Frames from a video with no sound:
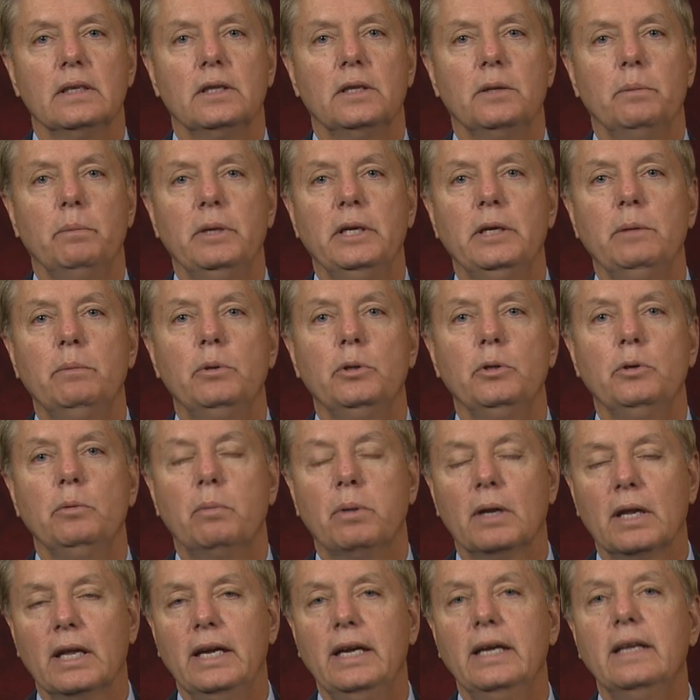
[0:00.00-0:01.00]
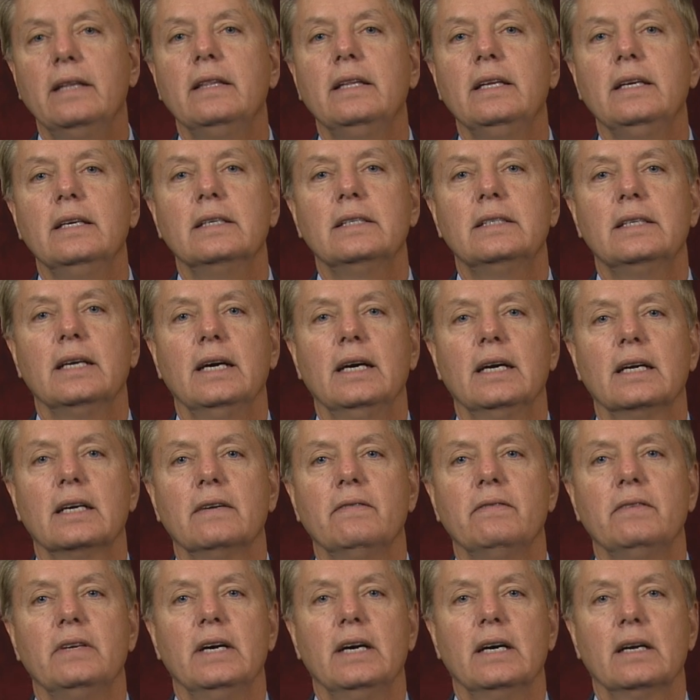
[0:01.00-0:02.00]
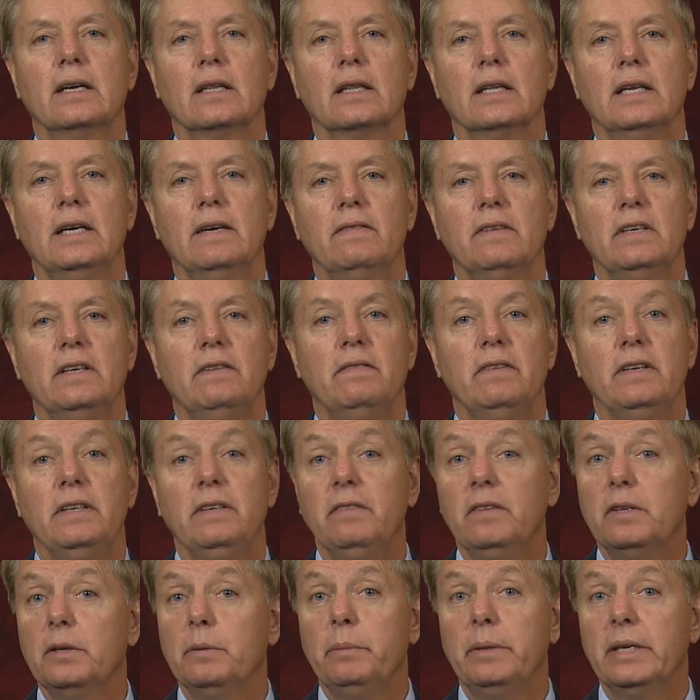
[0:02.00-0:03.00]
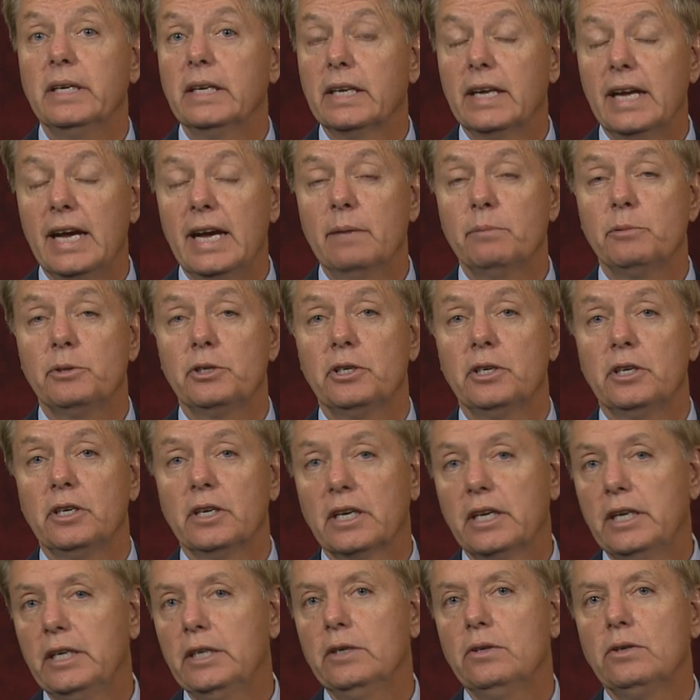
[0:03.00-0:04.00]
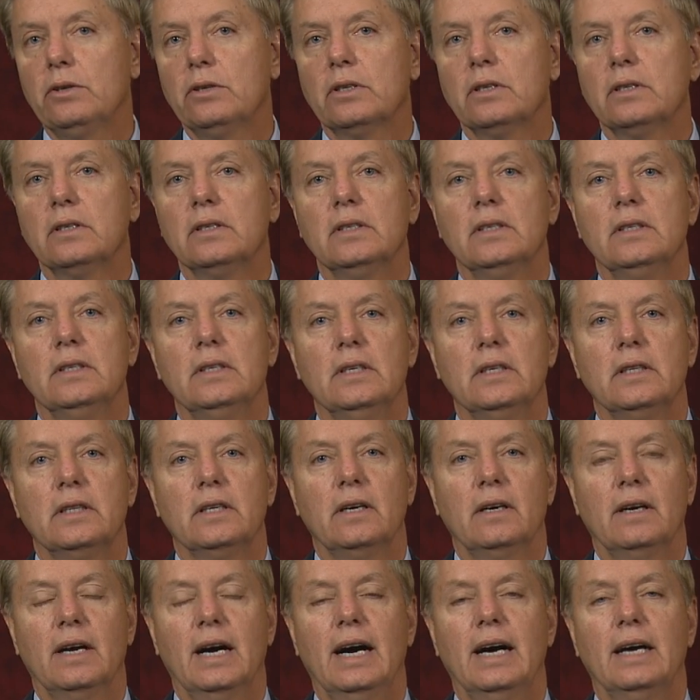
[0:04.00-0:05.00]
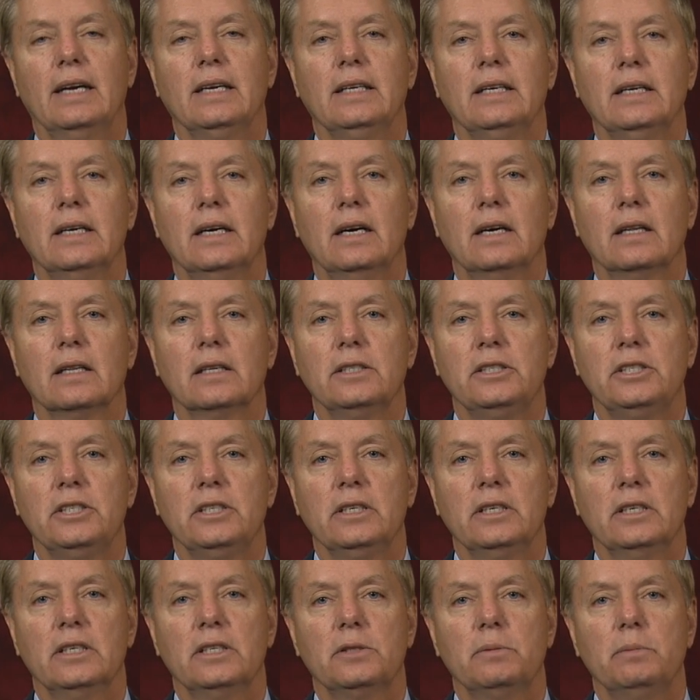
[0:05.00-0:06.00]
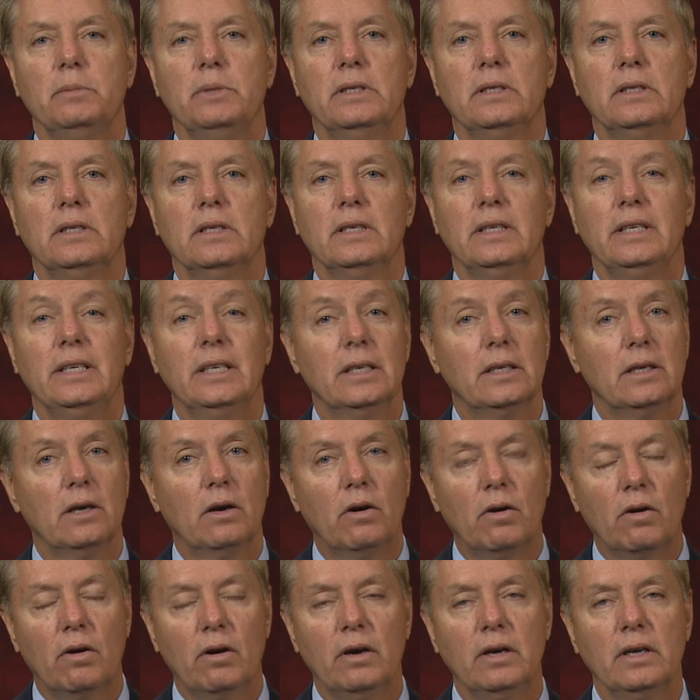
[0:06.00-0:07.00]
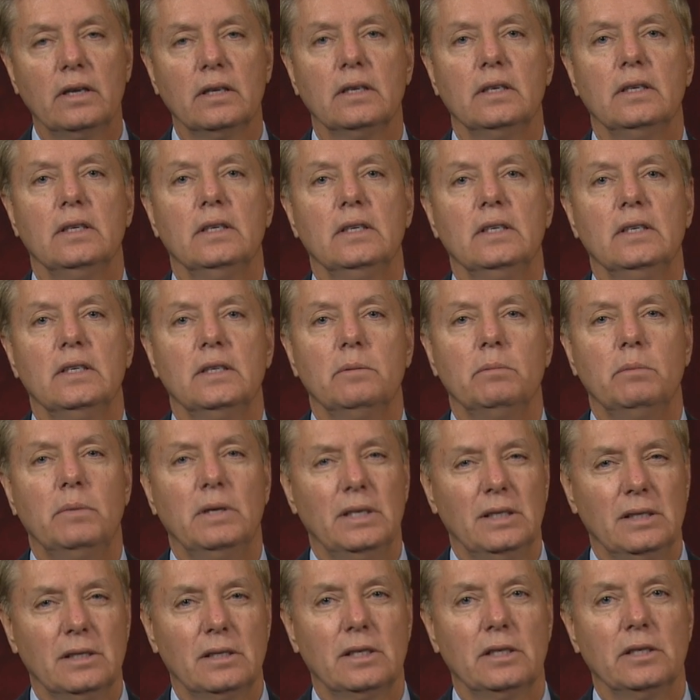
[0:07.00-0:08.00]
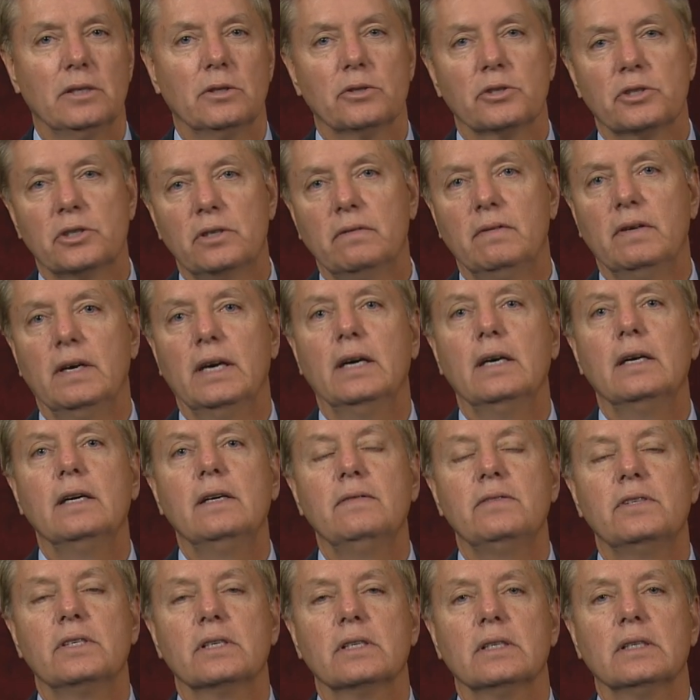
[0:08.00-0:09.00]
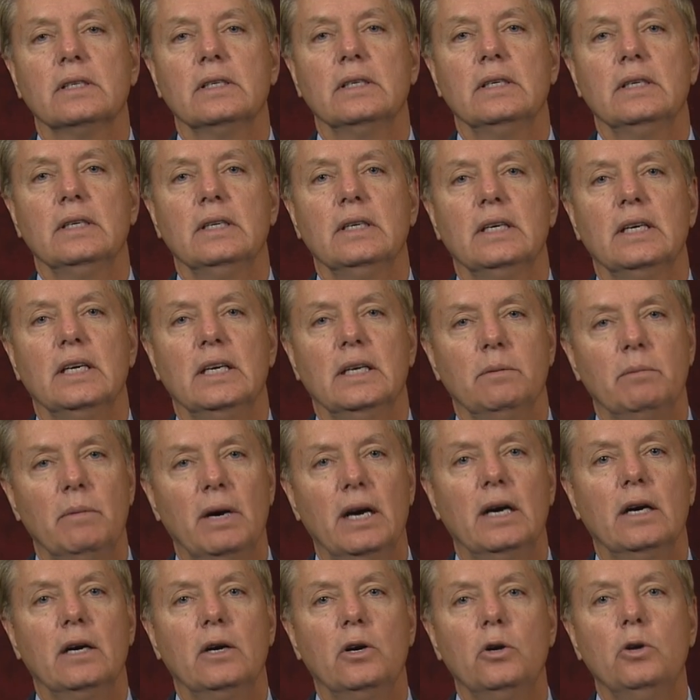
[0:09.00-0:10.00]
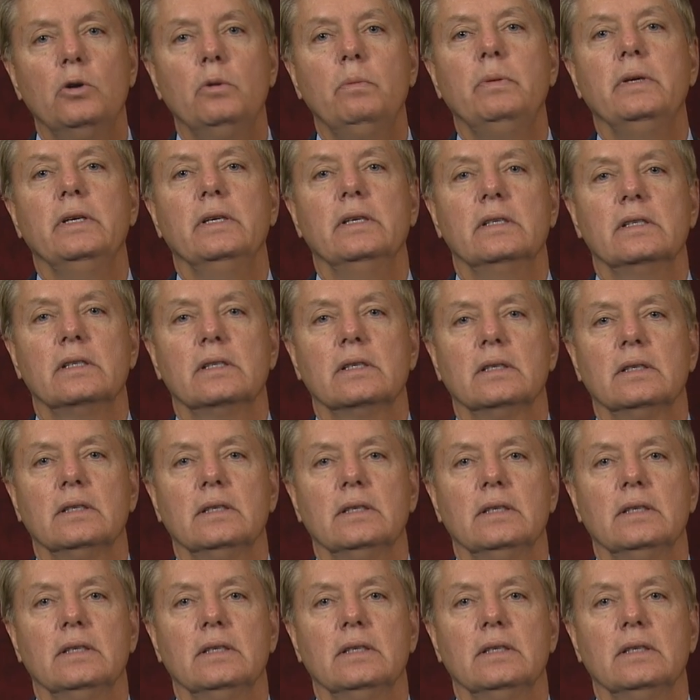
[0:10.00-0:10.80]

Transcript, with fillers: The people who planned the attack of 9-11 have either been captured or killed. Their ideology has been uh, hit hard, but it still survives. And my hope is